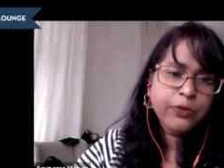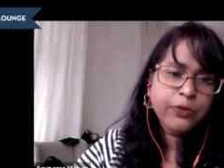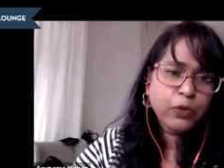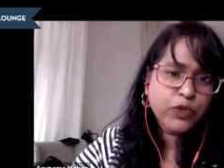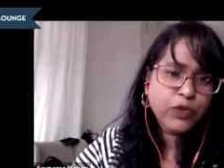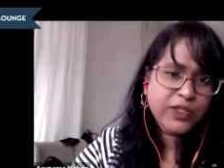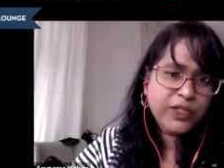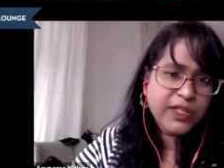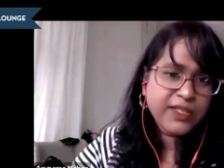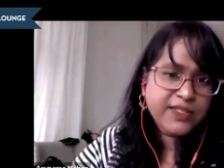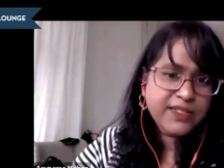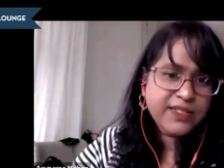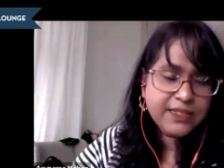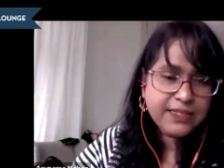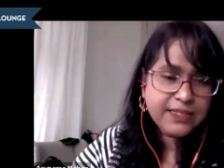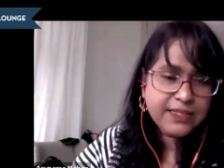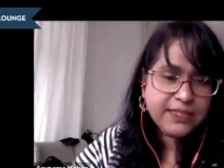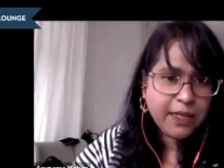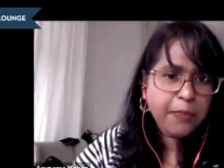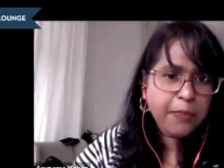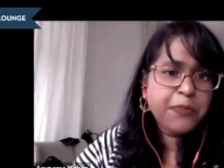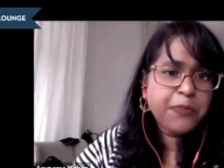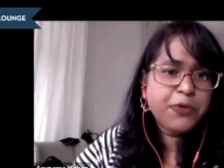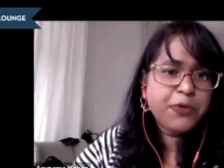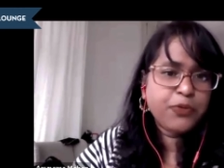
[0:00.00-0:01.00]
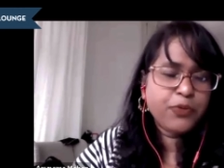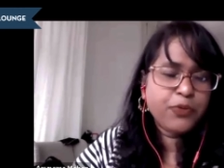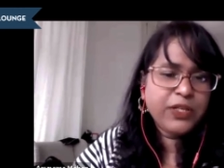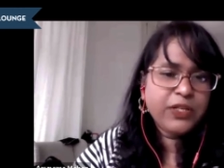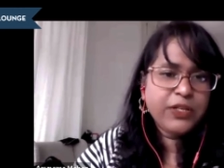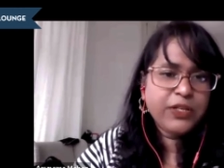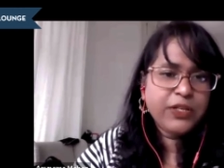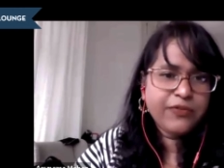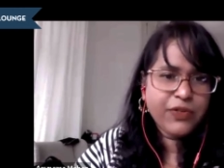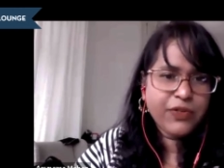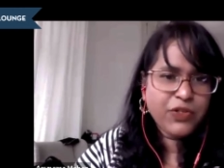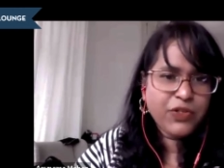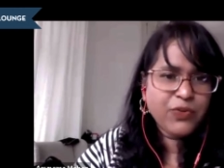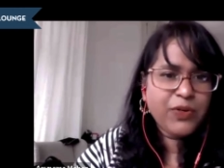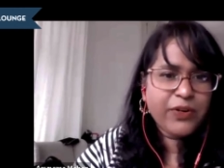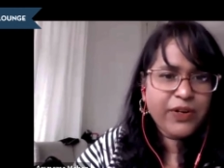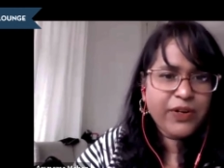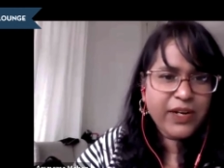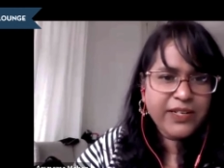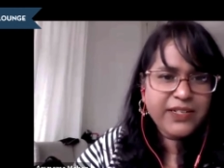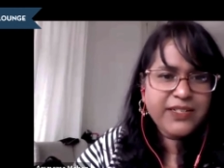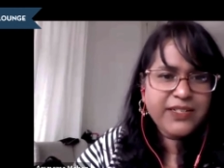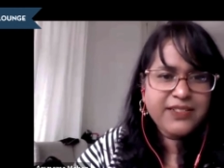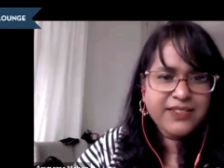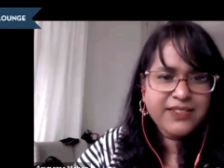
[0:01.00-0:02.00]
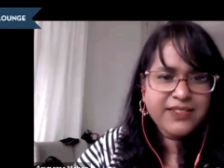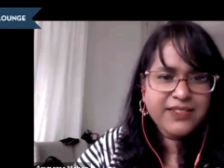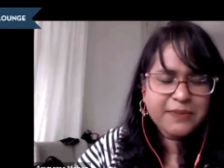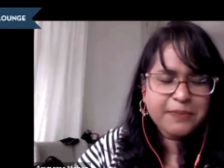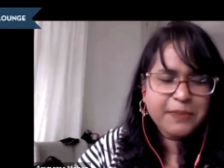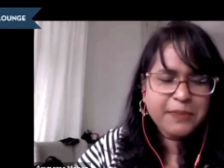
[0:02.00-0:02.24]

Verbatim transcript: those lessons is up to individual mm-hmm. writers.